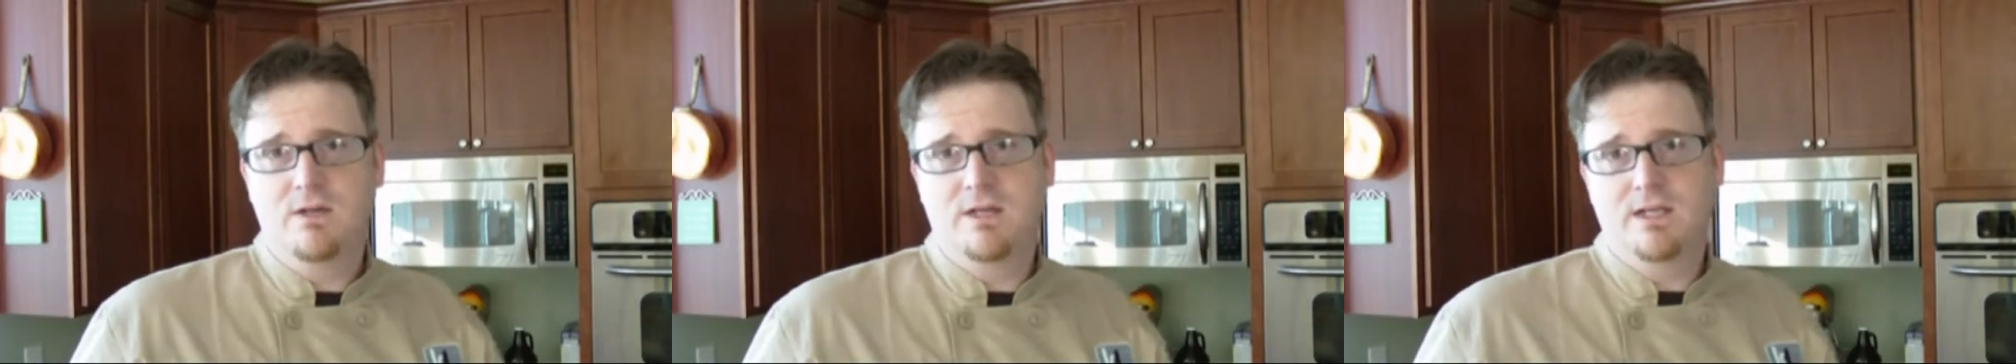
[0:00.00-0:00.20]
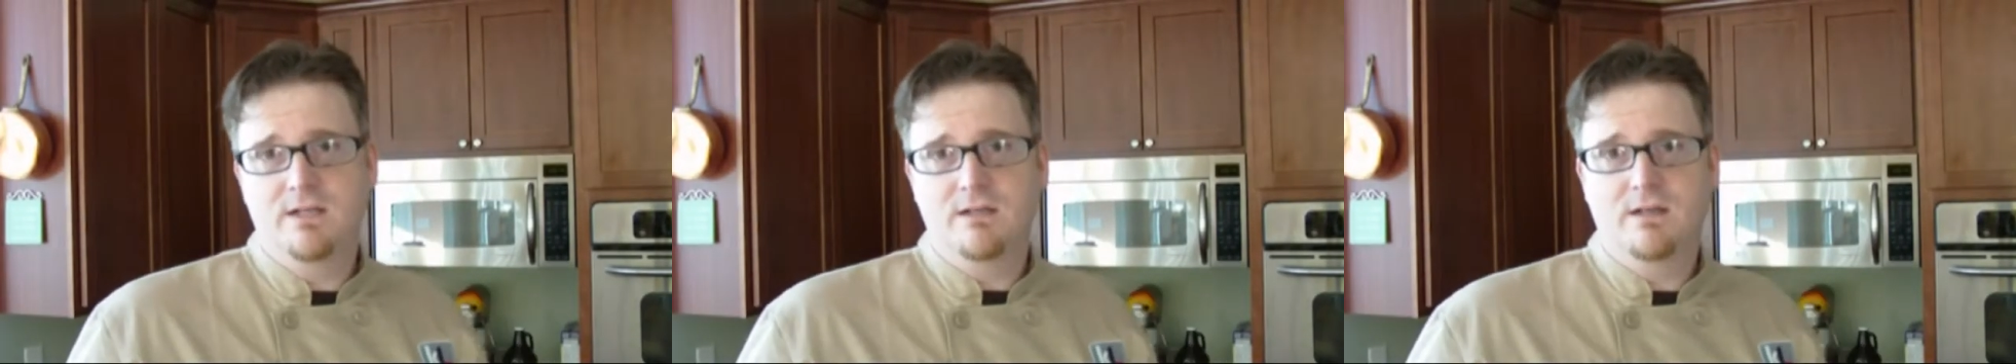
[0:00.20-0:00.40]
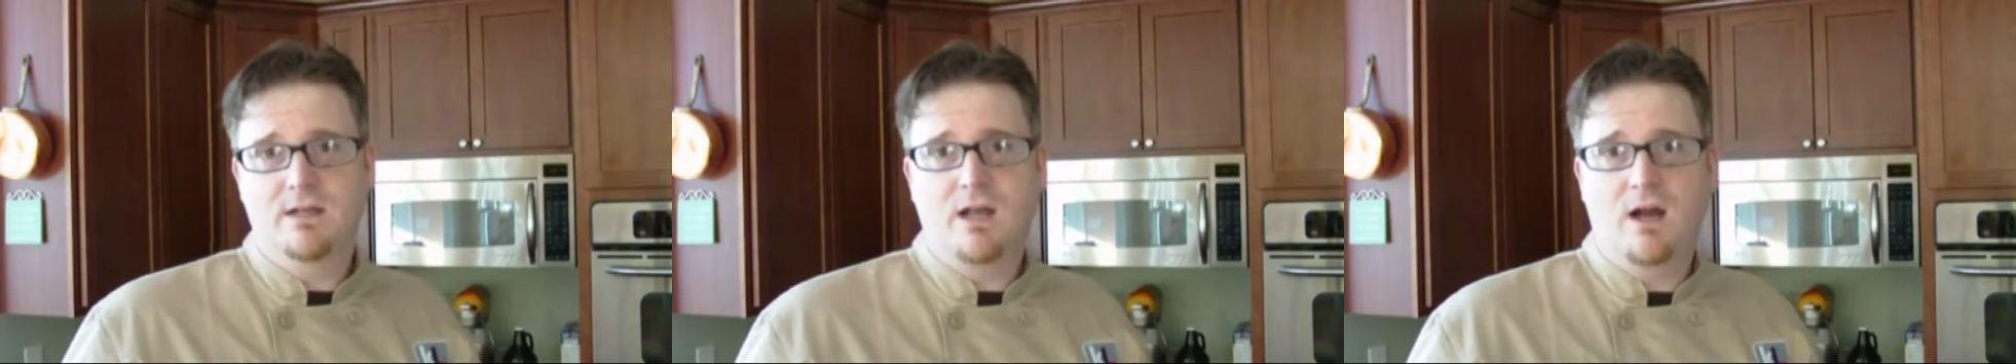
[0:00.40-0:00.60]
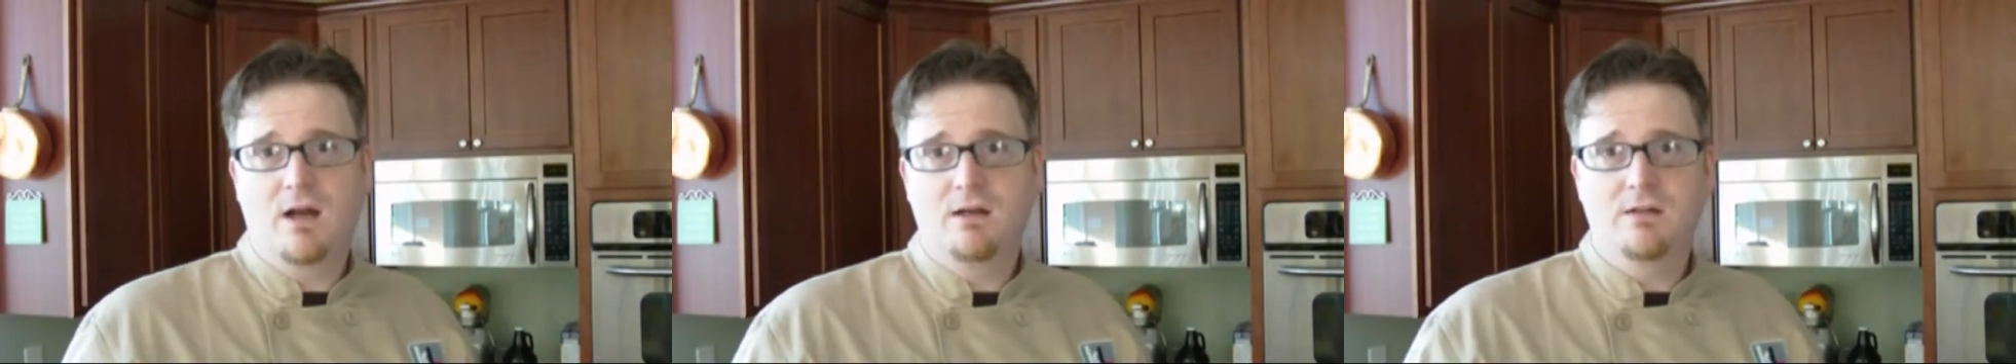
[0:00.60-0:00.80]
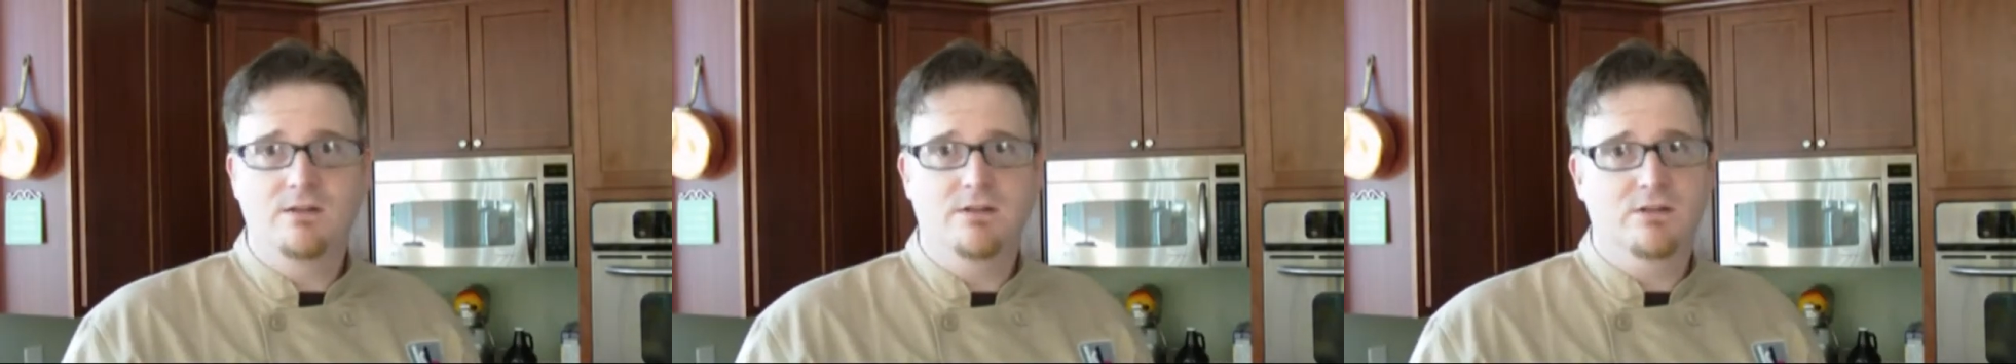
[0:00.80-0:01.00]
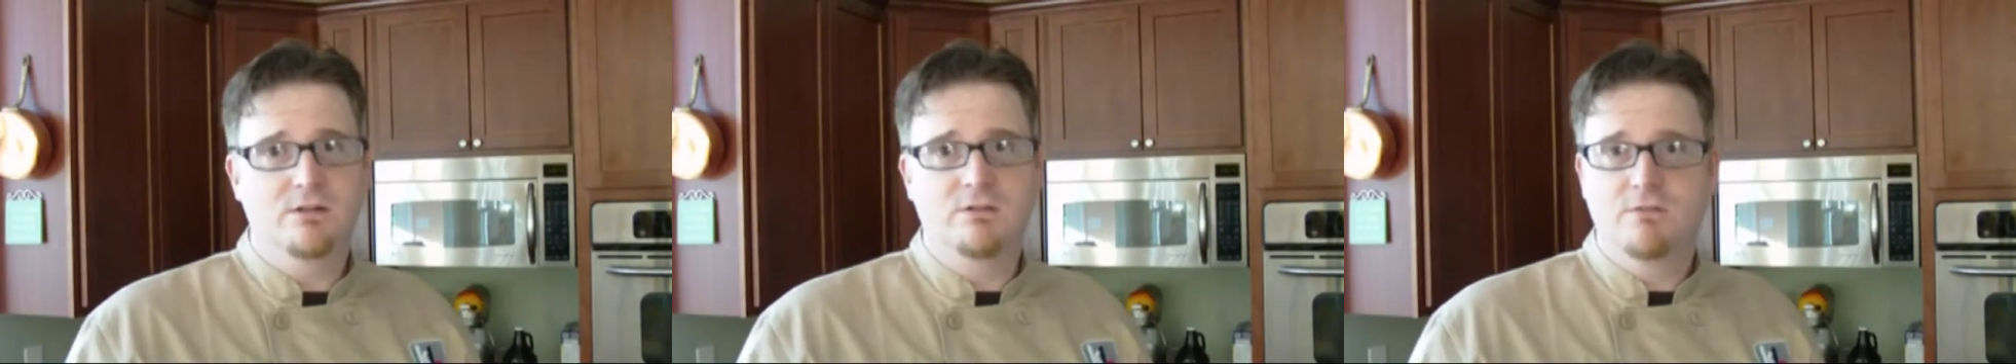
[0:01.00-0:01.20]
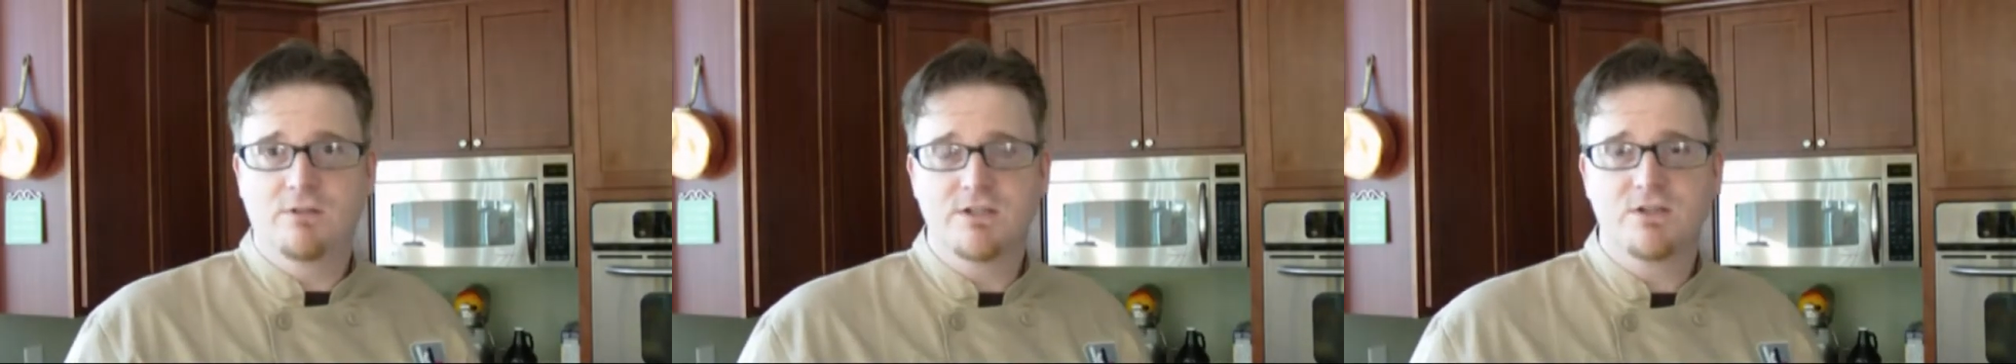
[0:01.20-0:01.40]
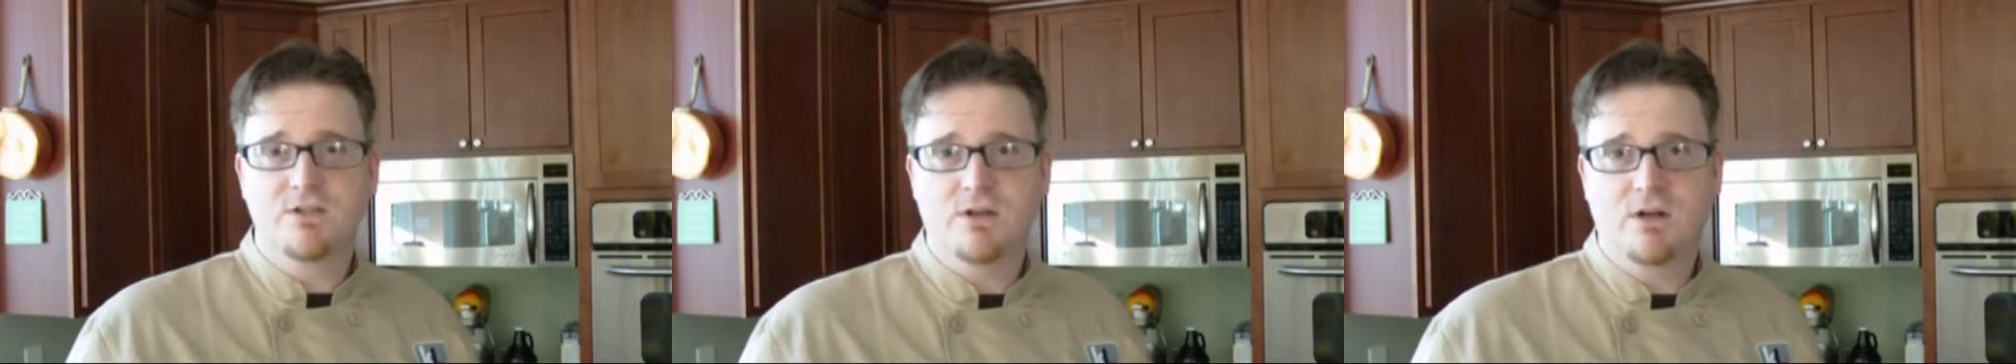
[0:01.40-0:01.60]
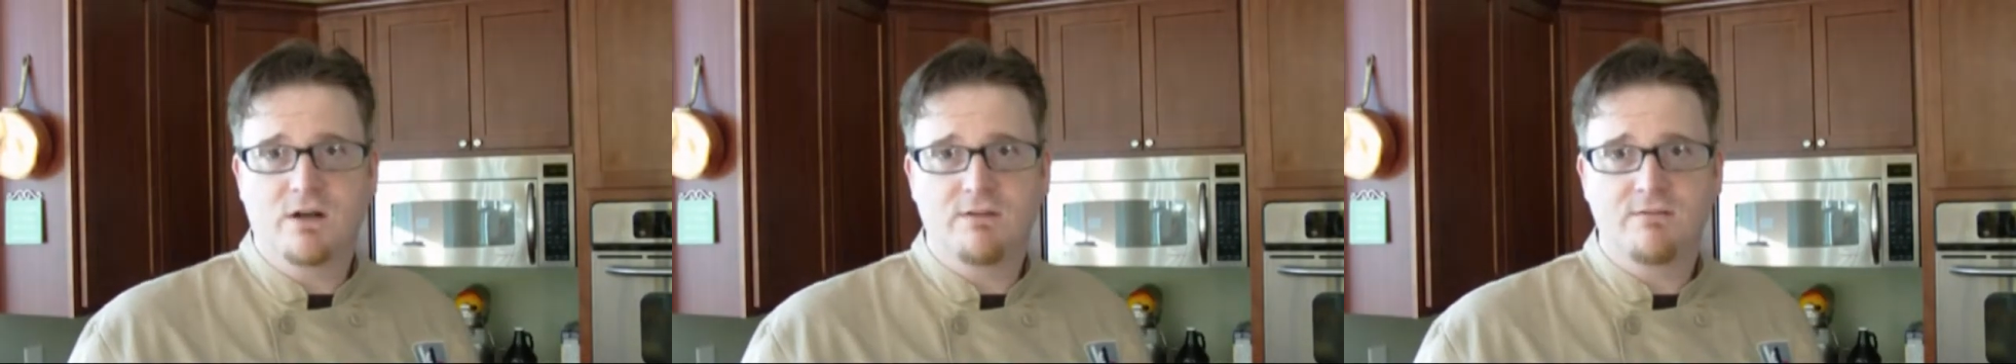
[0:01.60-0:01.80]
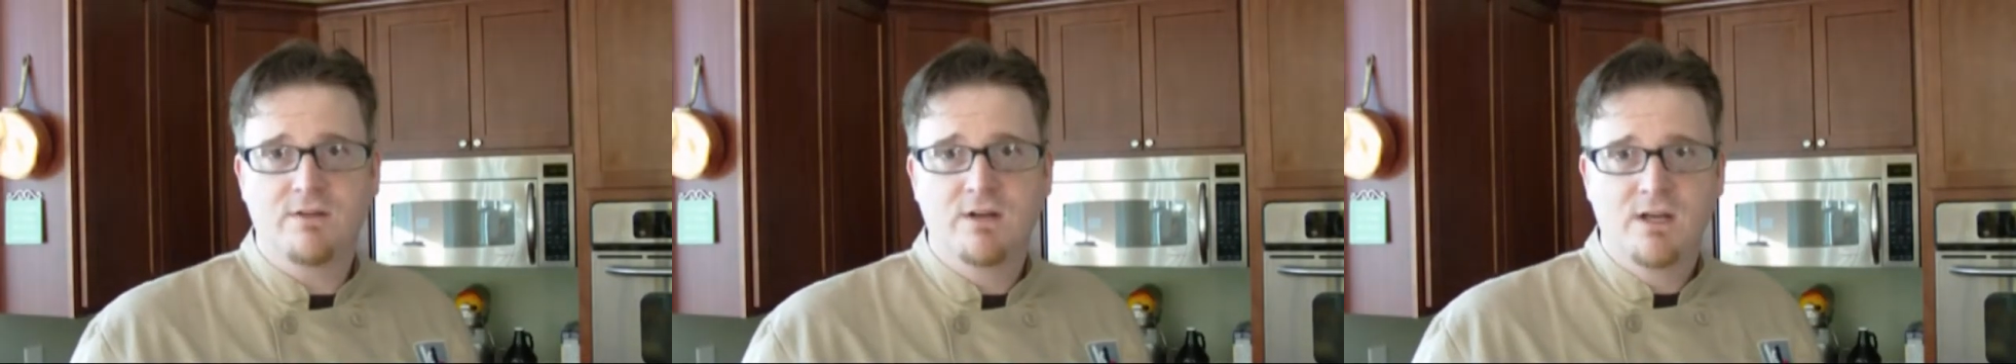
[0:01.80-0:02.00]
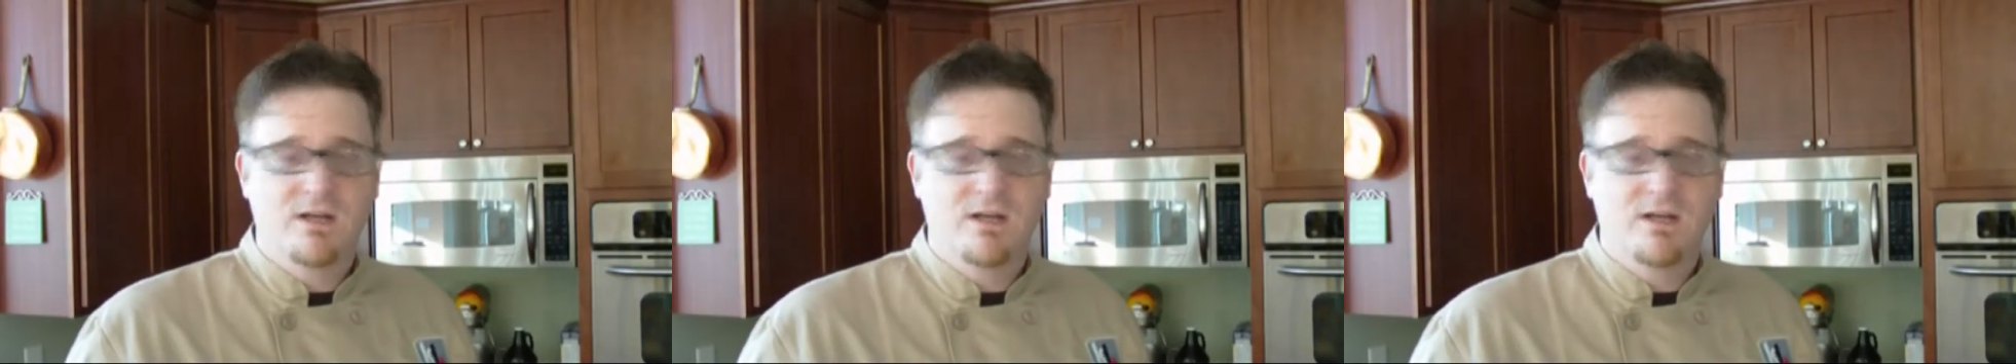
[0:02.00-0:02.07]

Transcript: it in a colander and rinse it off.